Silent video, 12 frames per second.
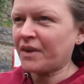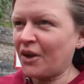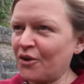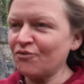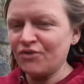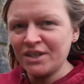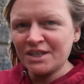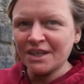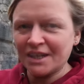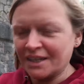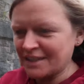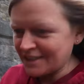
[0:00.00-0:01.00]
go and
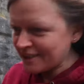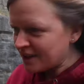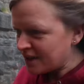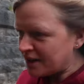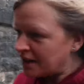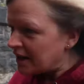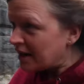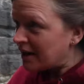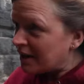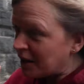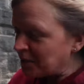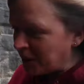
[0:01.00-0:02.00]
research
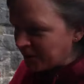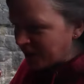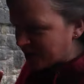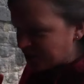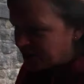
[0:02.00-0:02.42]
about that